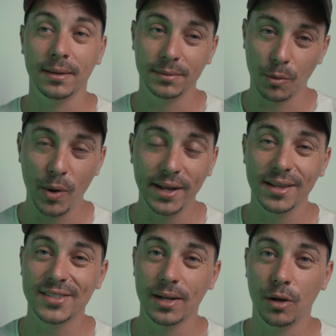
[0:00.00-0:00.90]
the
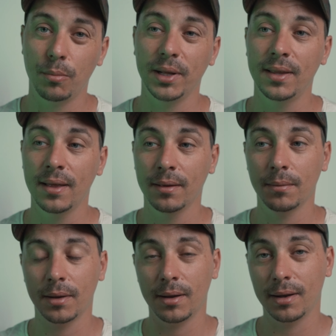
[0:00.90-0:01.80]
weight is a little bit
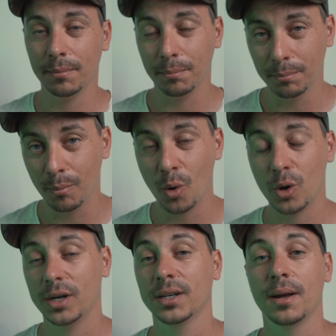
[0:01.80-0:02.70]
Uh,
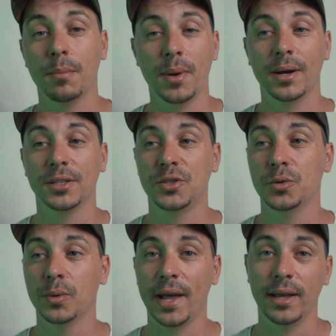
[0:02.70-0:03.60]
more compared
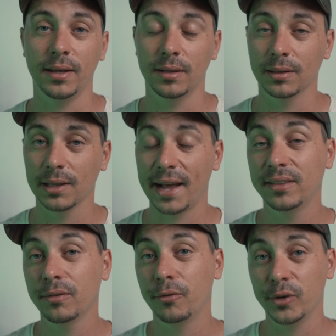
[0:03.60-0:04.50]
to a
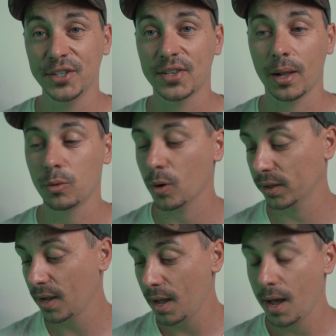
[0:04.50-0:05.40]
light freestyle quad.